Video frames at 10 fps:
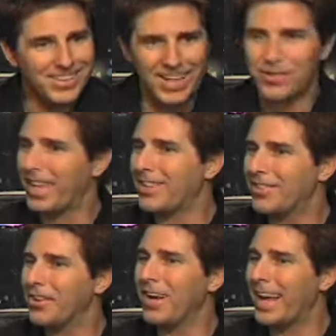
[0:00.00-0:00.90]
So that's, that's
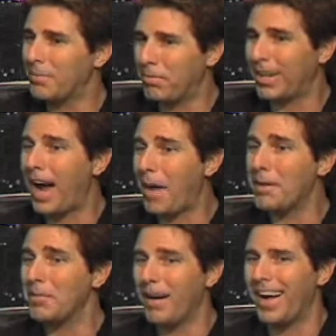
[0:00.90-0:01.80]
their like
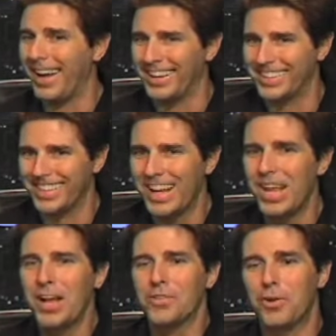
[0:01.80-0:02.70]
common bond.
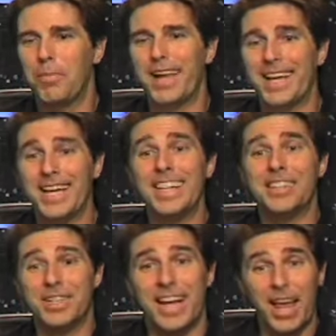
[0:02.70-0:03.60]
So by getting
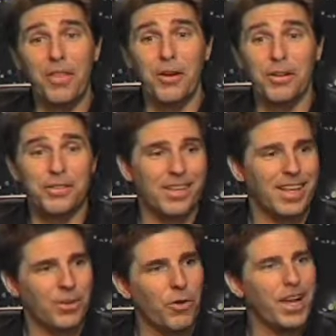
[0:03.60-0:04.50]
together
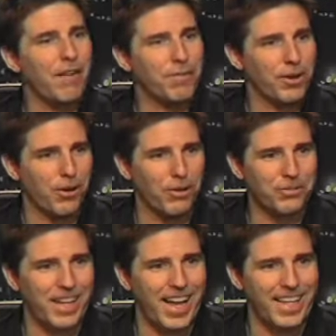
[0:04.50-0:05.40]
and going out for girls'
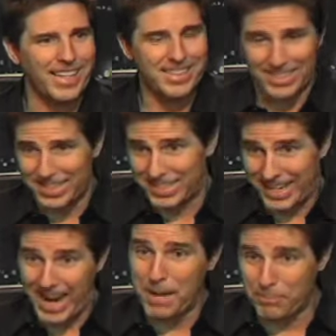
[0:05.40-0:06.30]
night, it's an
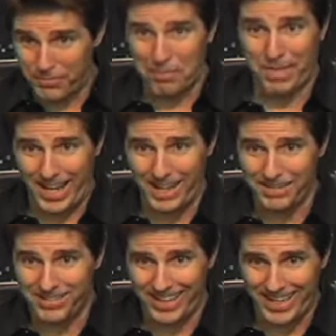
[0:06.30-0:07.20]
escape from
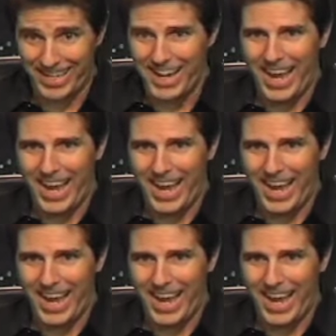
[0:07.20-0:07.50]
that, right?